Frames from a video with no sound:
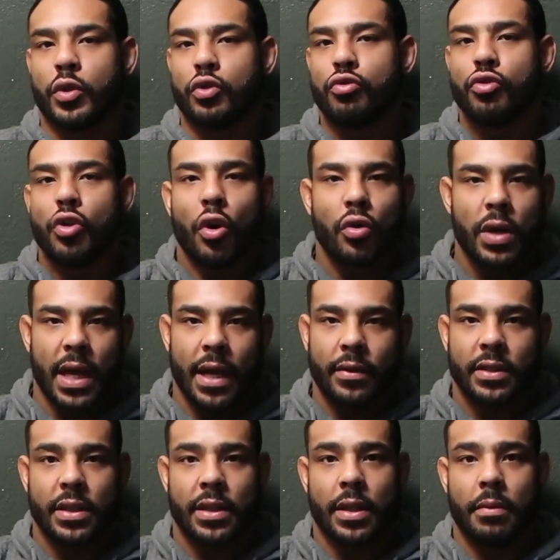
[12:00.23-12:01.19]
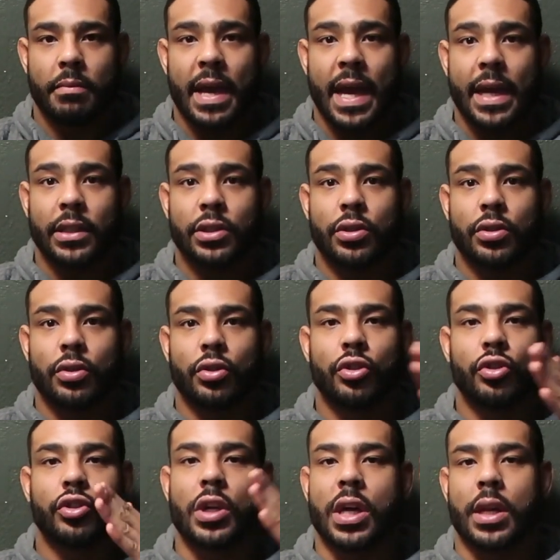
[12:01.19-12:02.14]
When you go down to the master,
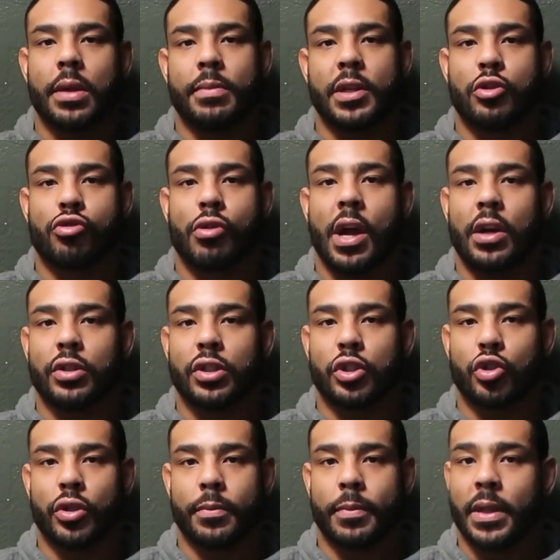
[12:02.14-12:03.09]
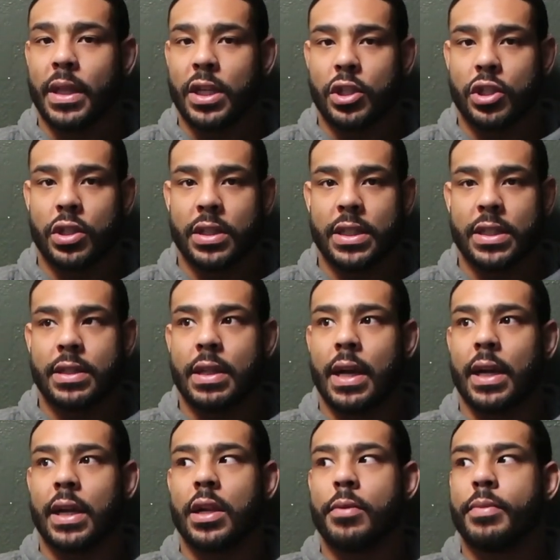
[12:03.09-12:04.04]
there's gonna be trials and tribulations. It's
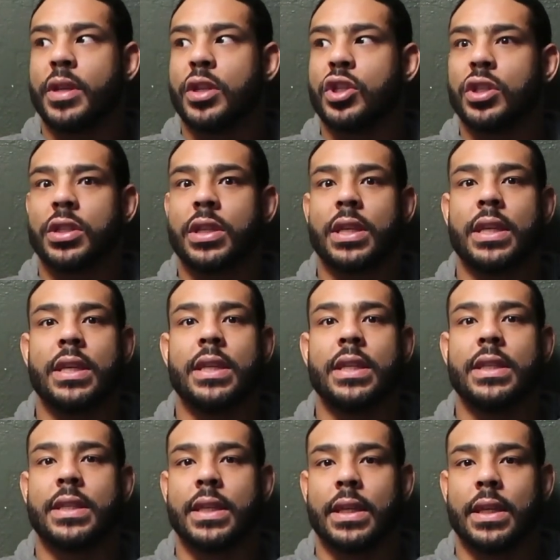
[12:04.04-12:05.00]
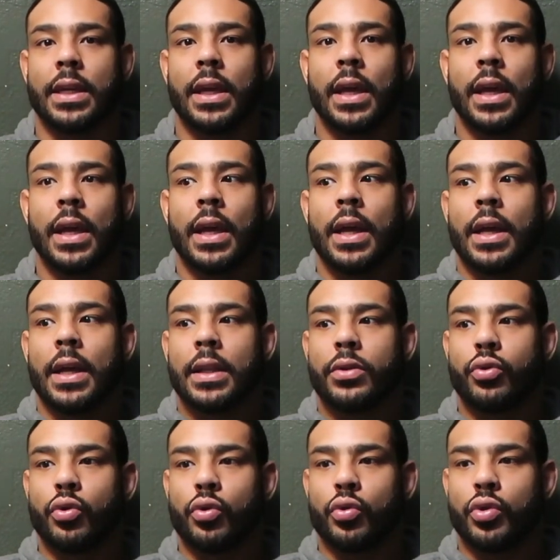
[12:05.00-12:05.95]
not gonna be just easy
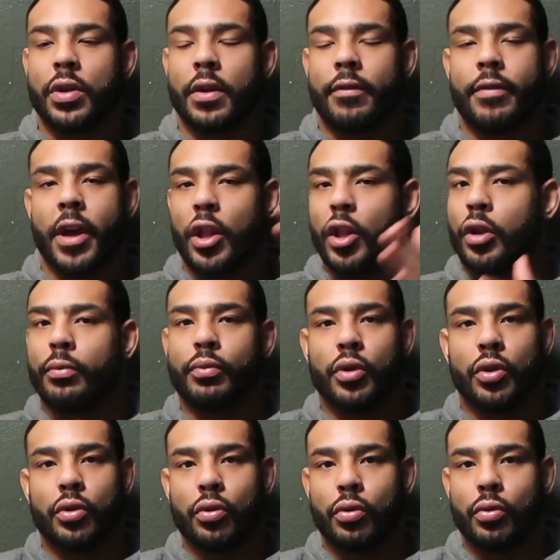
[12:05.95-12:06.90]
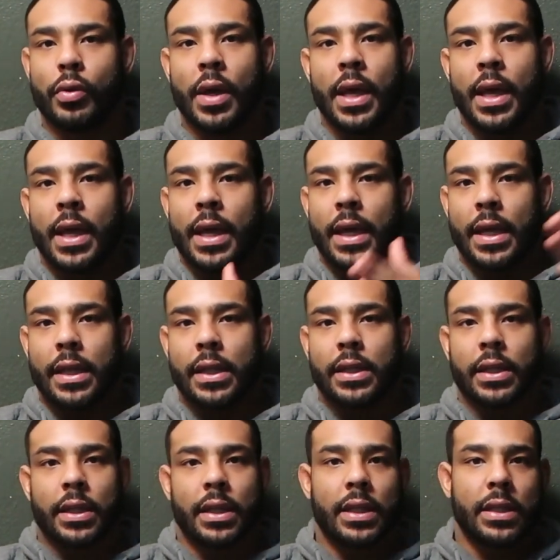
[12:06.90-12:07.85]
to develop you
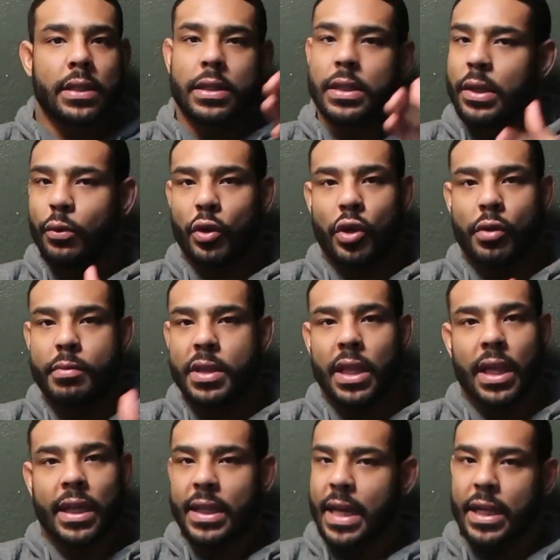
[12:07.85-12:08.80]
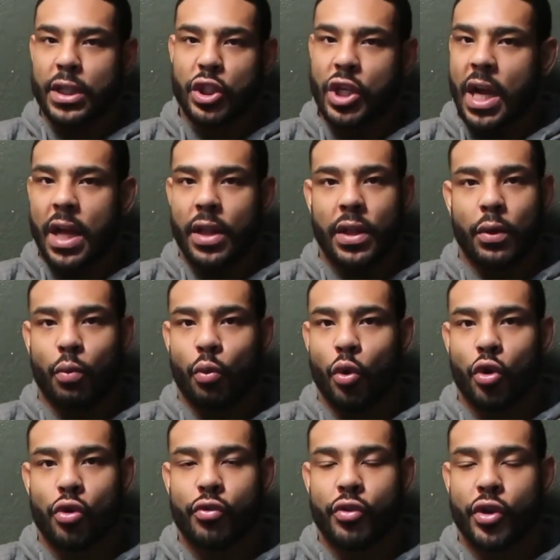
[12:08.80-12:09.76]
into this. It could be like that Shaolin
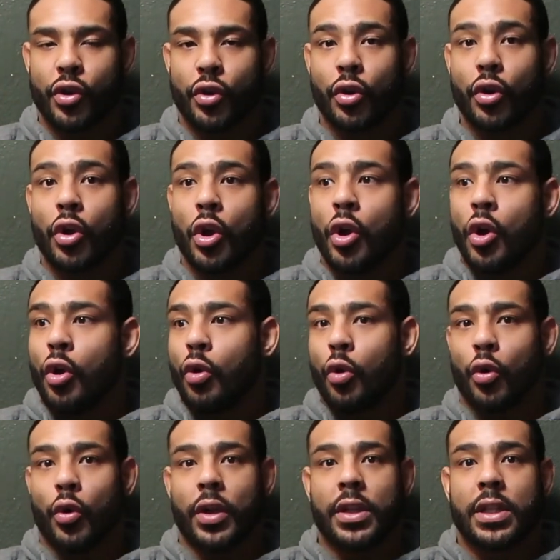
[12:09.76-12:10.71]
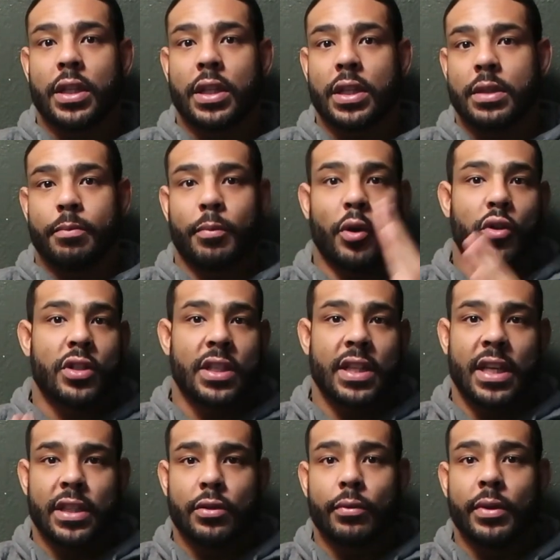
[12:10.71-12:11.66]
warrior or into this
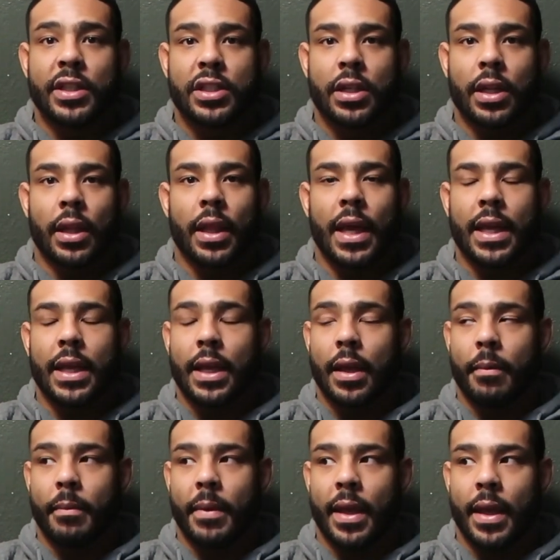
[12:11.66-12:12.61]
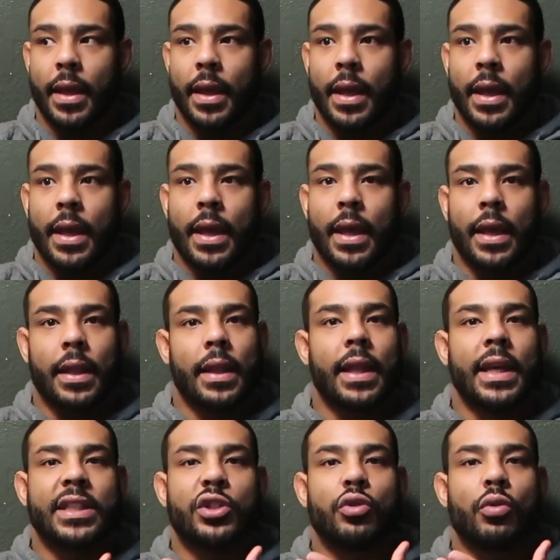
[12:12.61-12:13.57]
person that's reached enlightenment
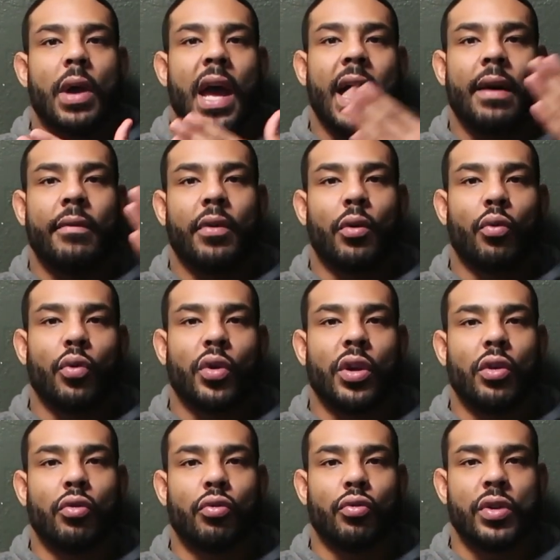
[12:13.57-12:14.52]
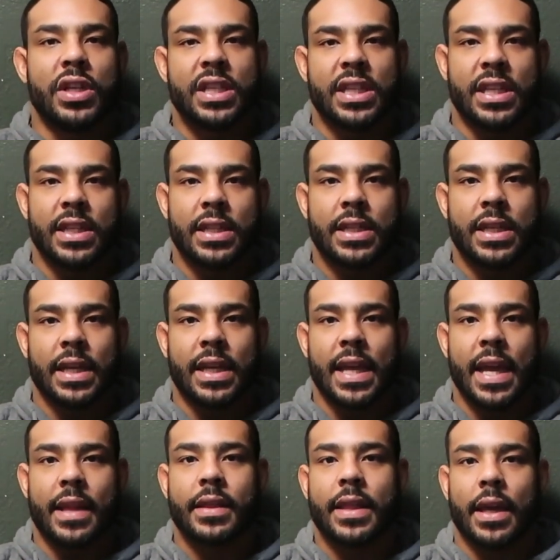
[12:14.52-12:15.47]
unless you have a real reason to
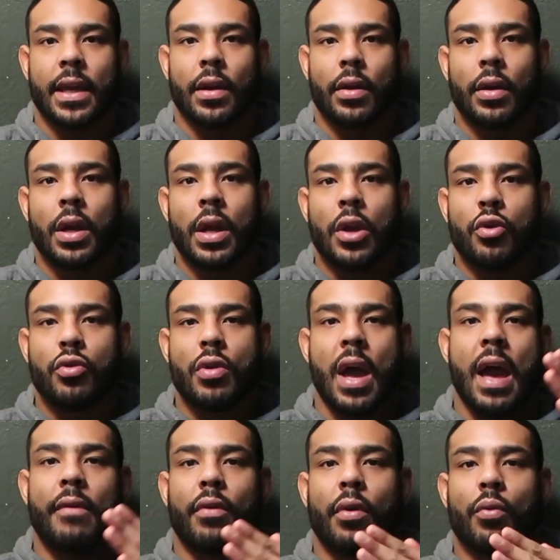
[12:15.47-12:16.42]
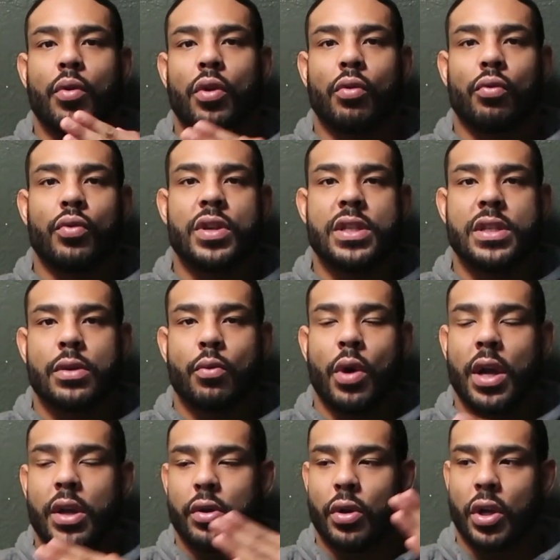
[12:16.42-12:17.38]
get there. You have a real reason
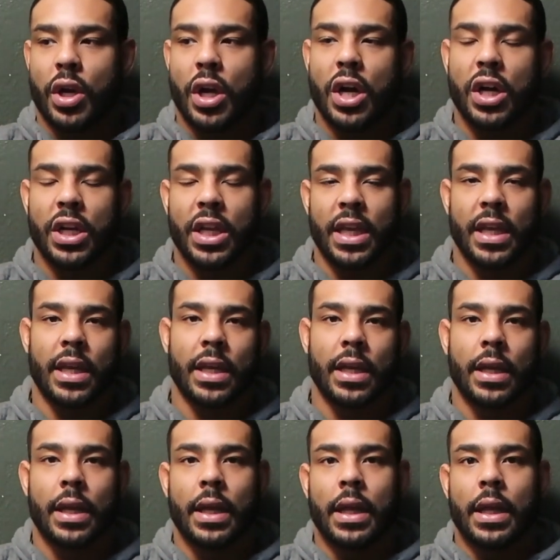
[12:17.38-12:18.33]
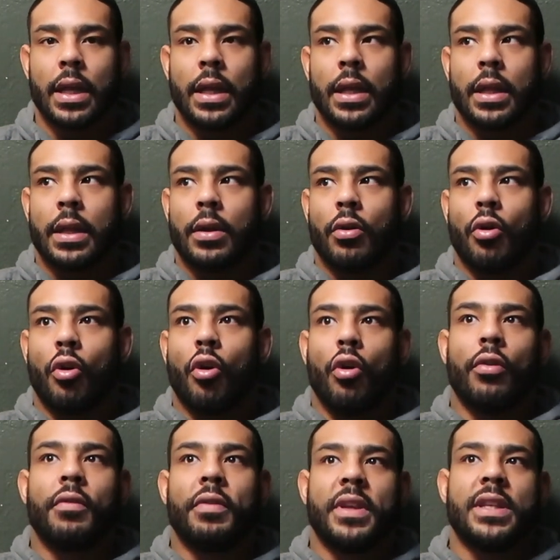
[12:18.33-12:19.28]
why you're cutting
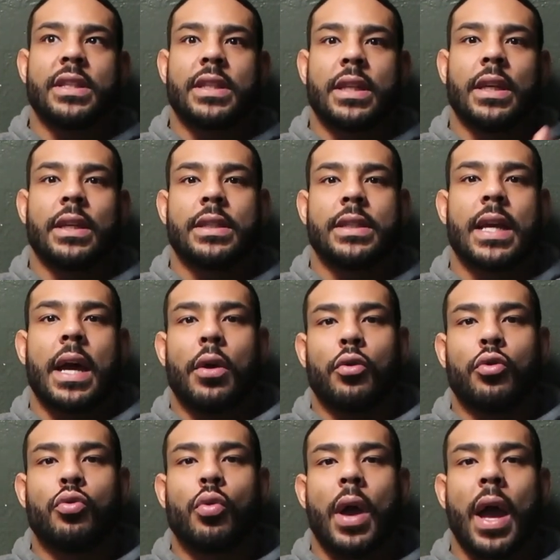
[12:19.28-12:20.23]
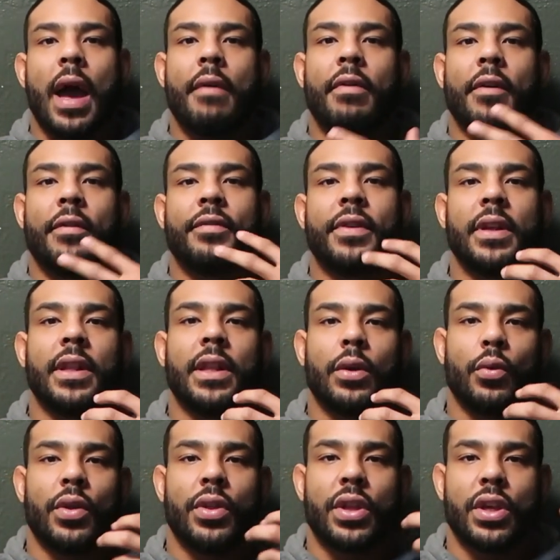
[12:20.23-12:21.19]
all these things out. You have a
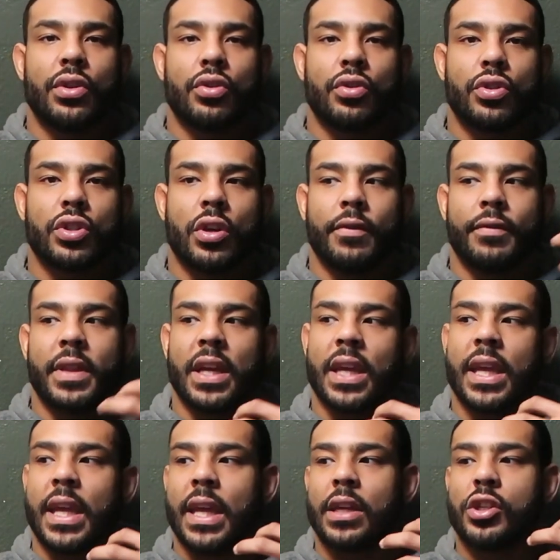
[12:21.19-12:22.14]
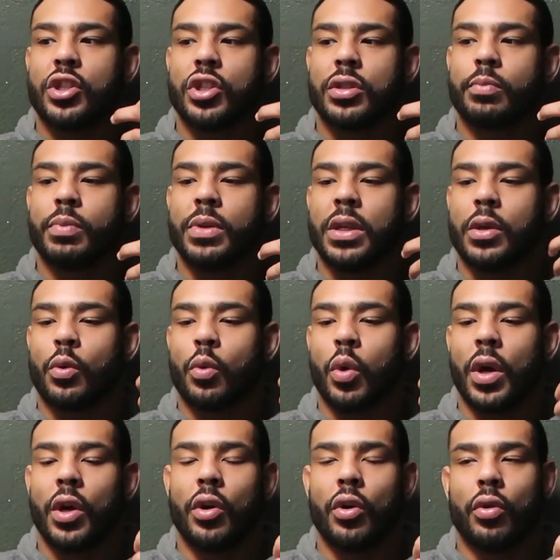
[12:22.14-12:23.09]
feeling within yourself that can't just be
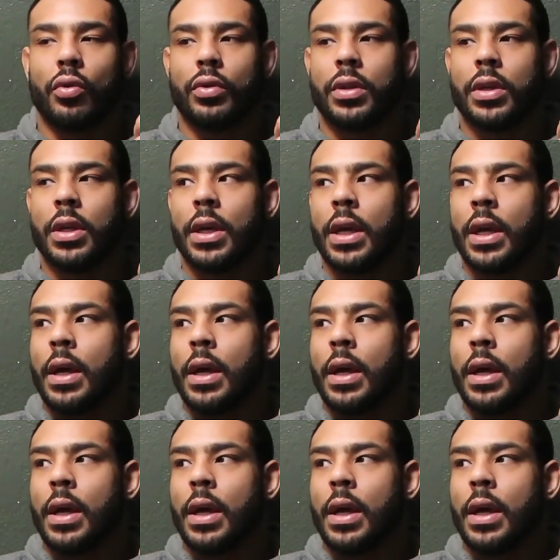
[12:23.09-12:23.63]
quelled